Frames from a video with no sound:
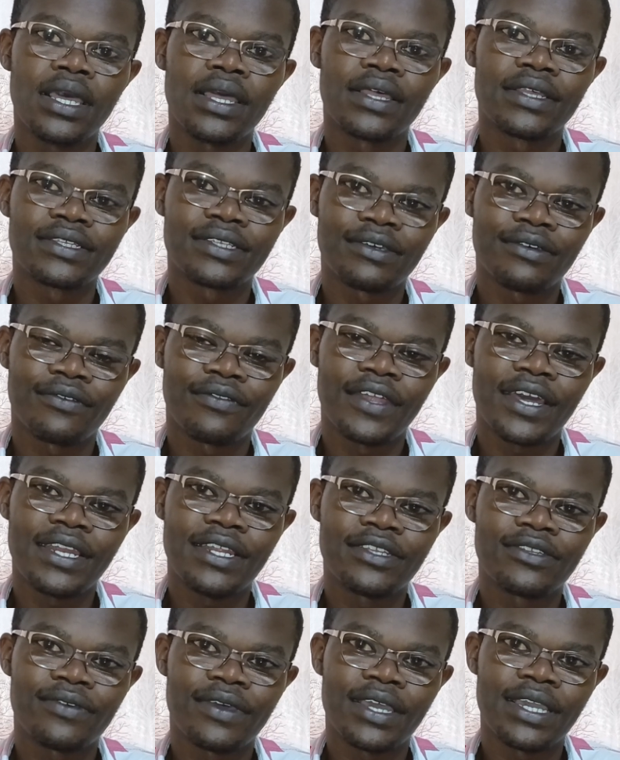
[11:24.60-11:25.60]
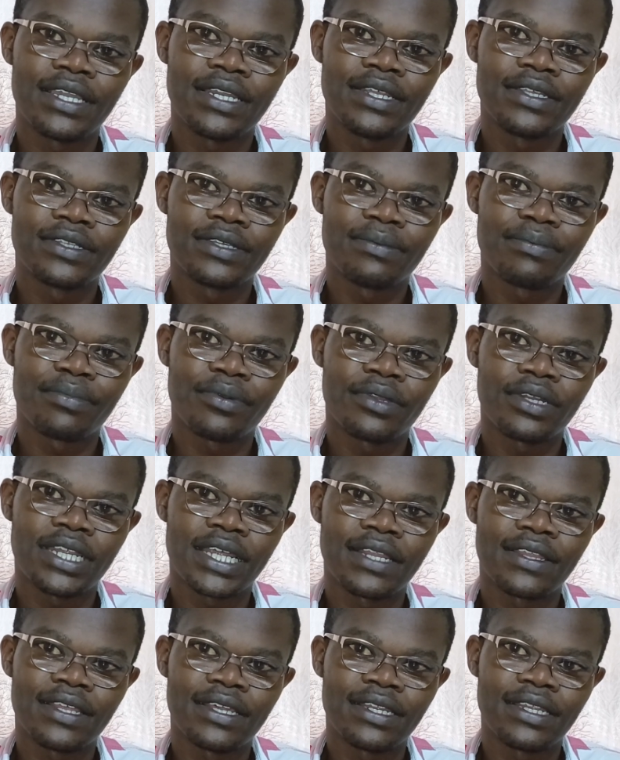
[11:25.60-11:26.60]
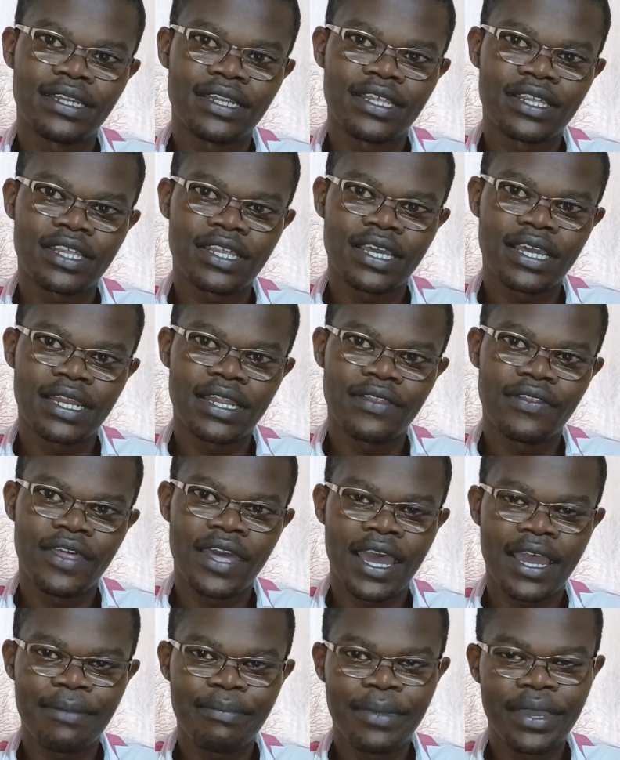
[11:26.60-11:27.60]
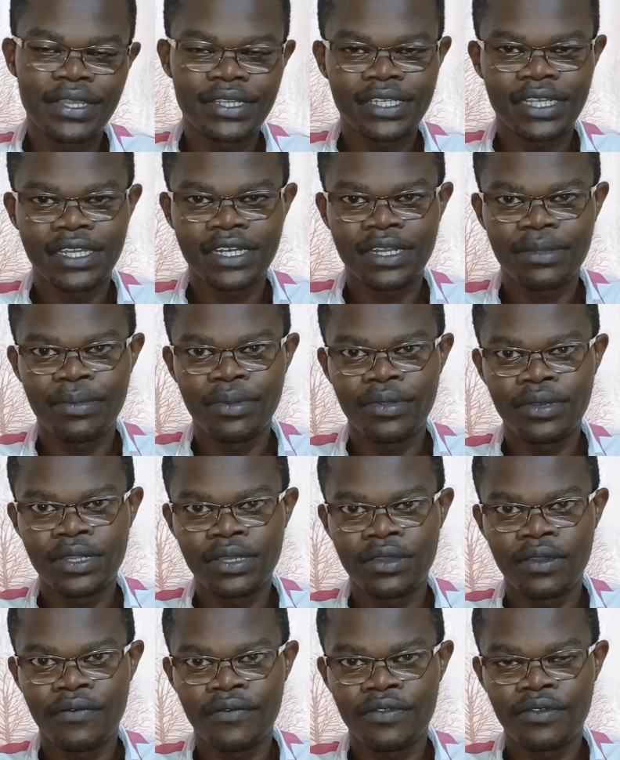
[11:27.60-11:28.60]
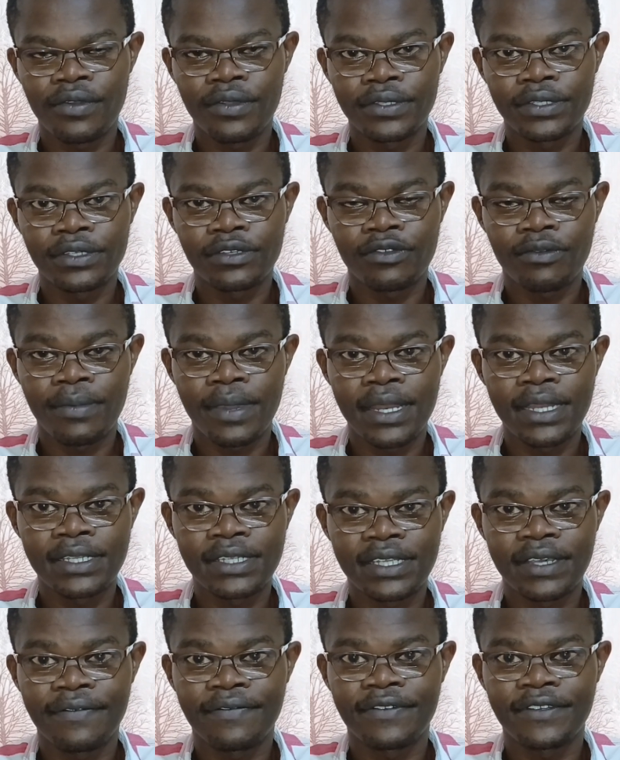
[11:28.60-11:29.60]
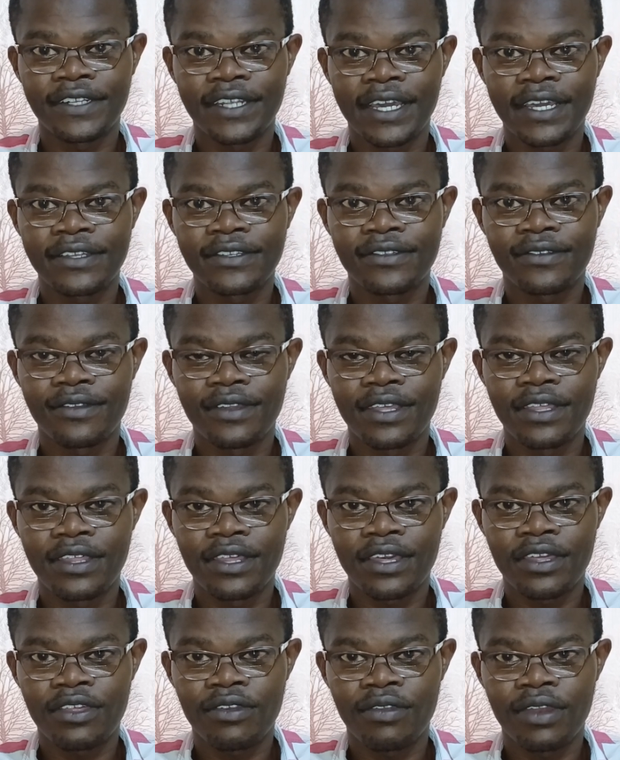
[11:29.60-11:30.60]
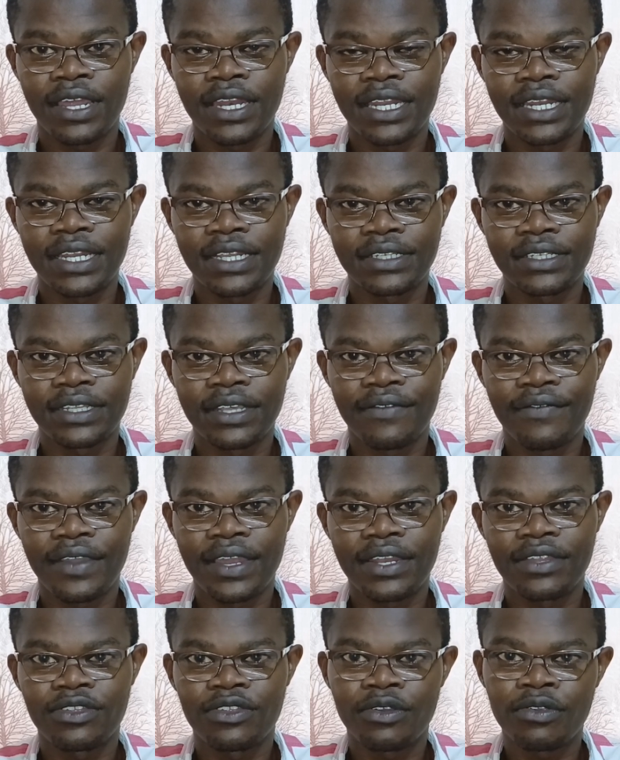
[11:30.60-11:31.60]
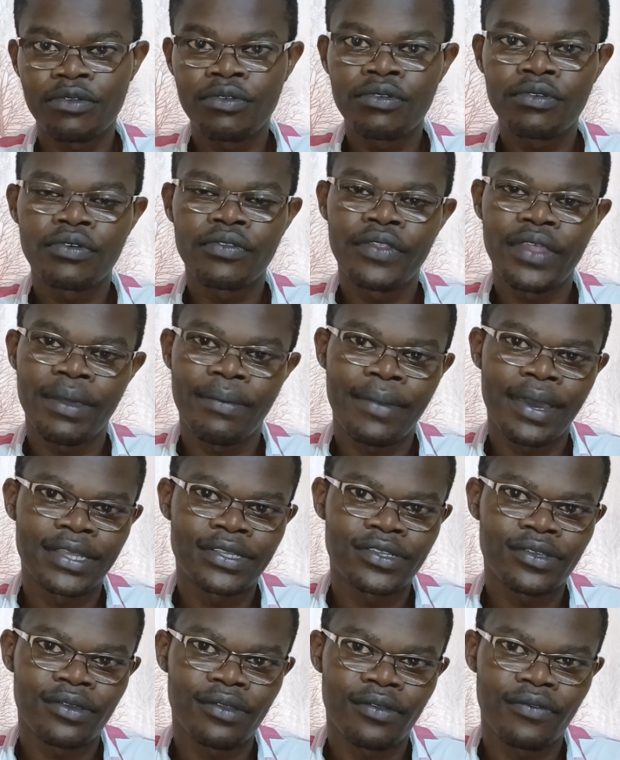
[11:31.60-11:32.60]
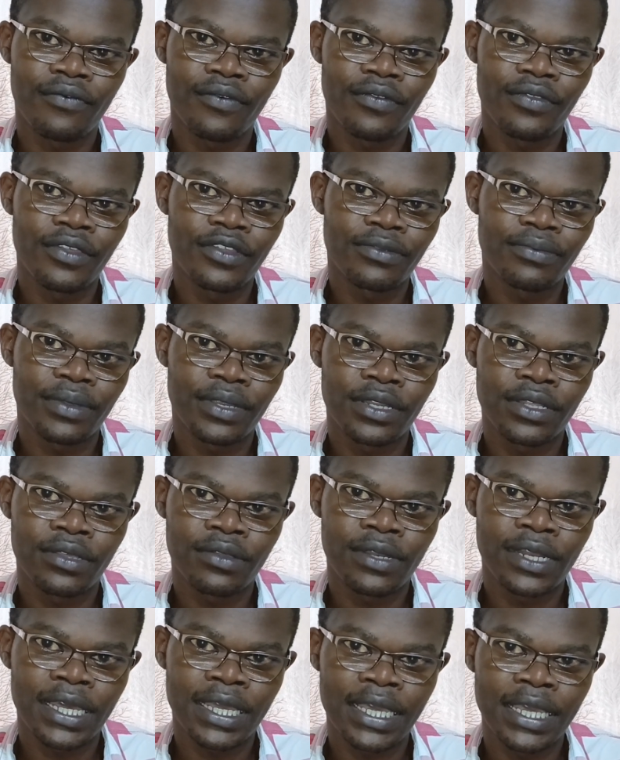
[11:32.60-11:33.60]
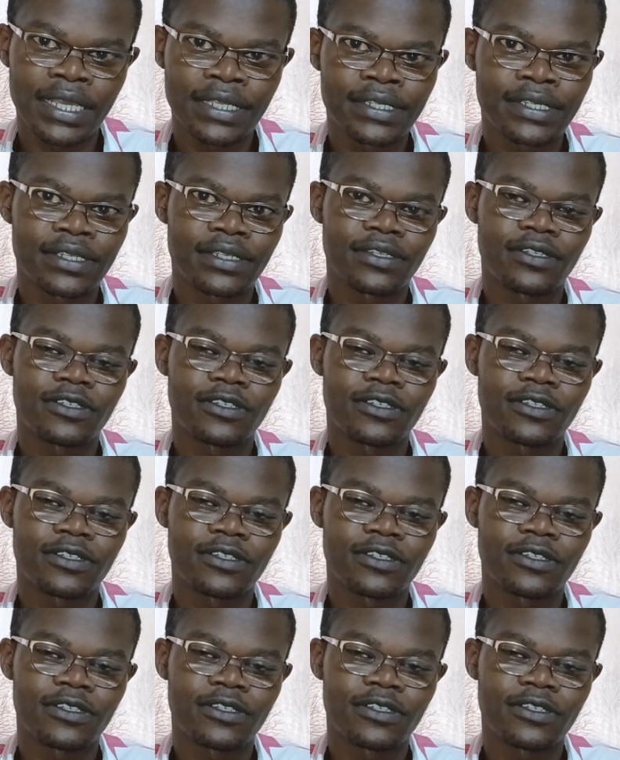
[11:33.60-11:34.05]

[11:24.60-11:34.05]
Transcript: So that is why it is important that initially the best antibiotic of choice is normally ceftriaxone injection, and it is given through the muscle for this particular case.